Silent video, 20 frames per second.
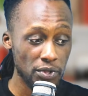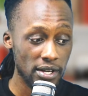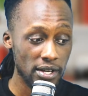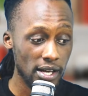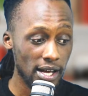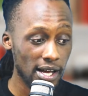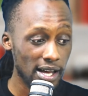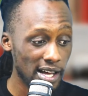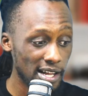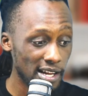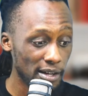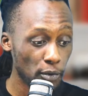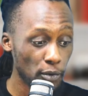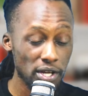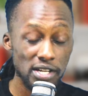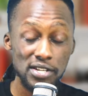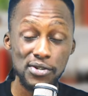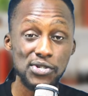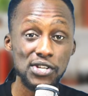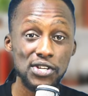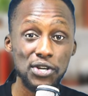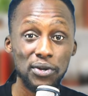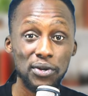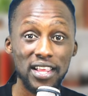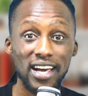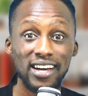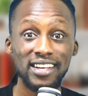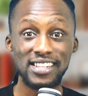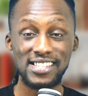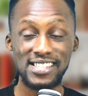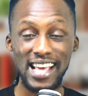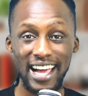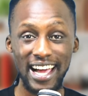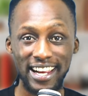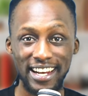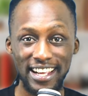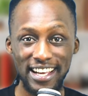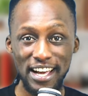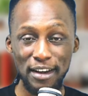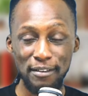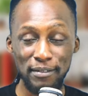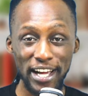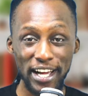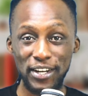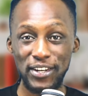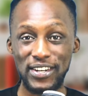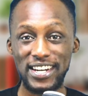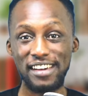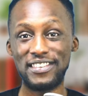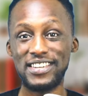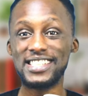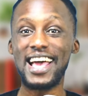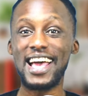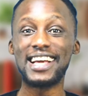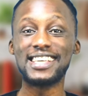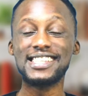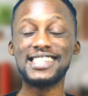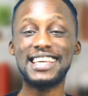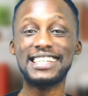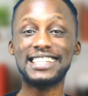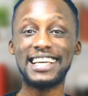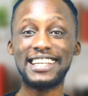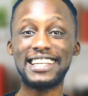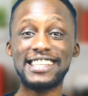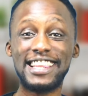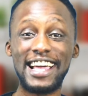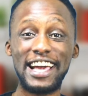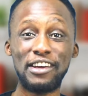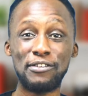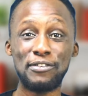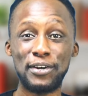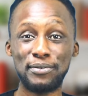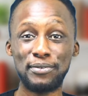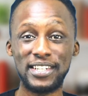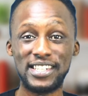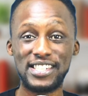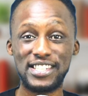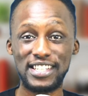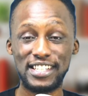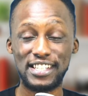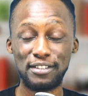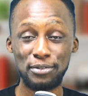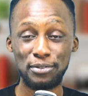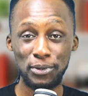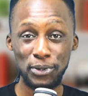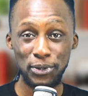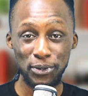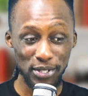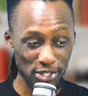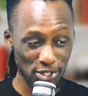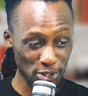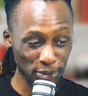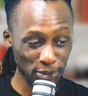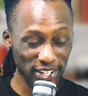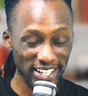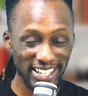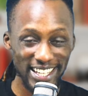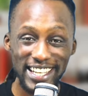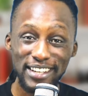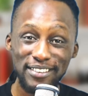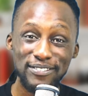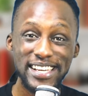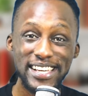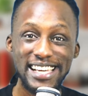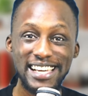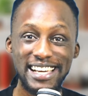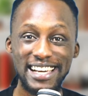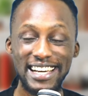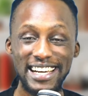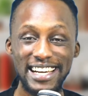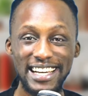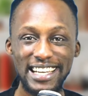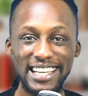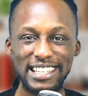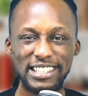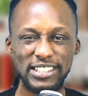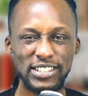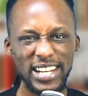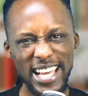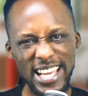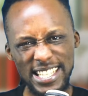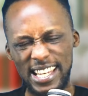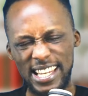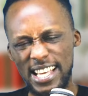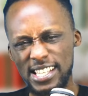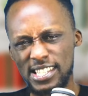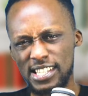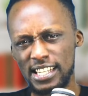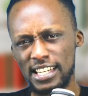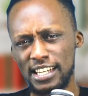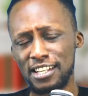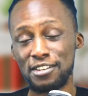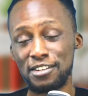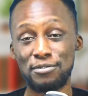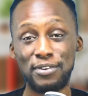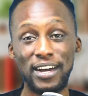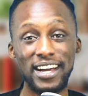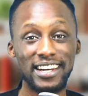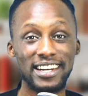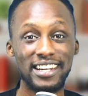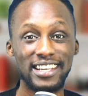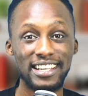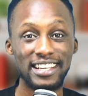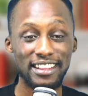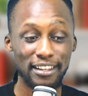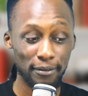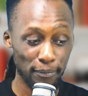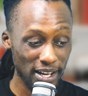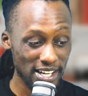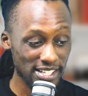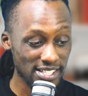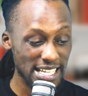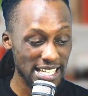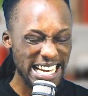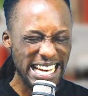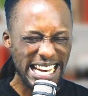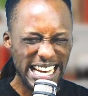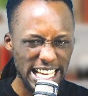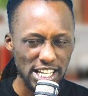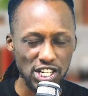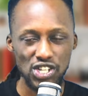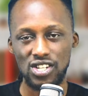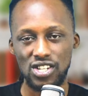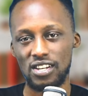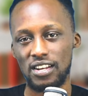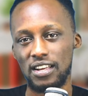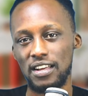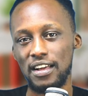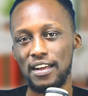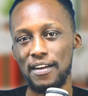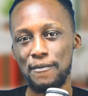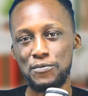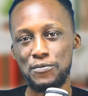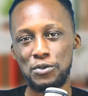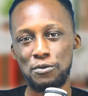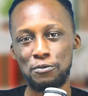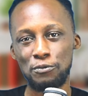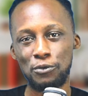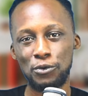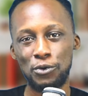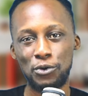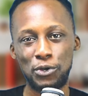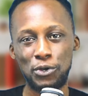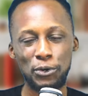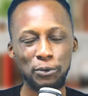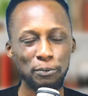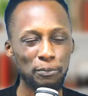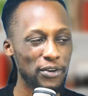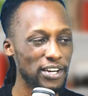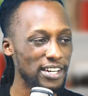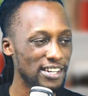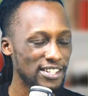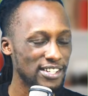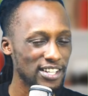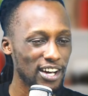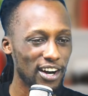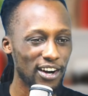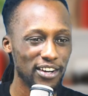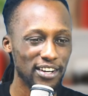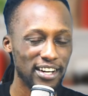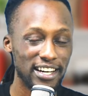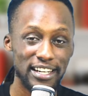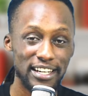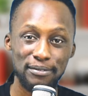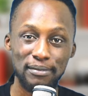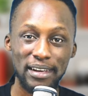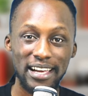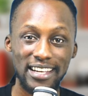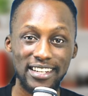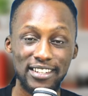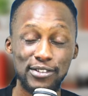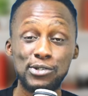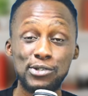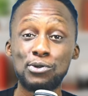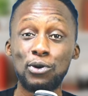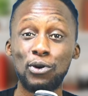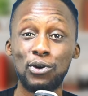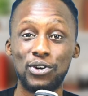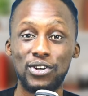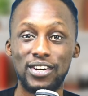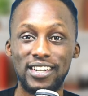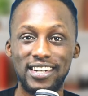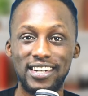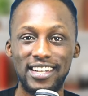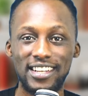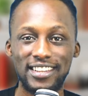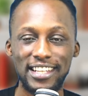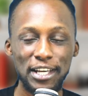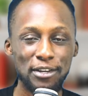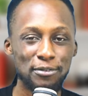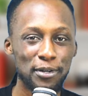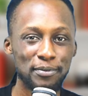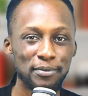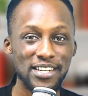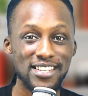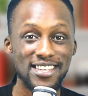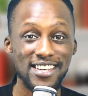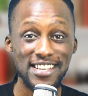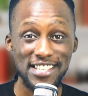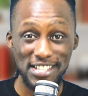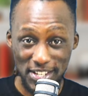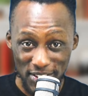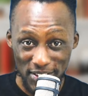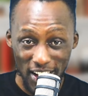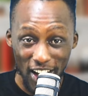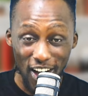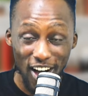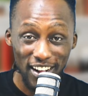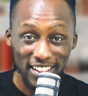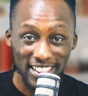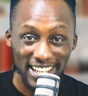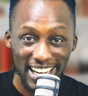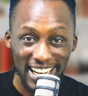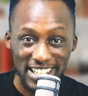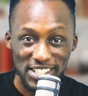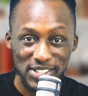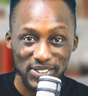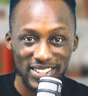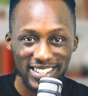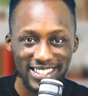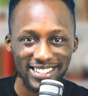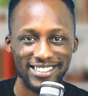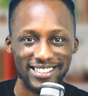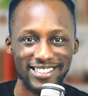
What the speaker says: And I'm waiting to see you on the other side. My good name is XTNDella. Thank you very much for joining me in today's lesson and finding the best niche for your print on demand store. Thank you very much. See you on the next one.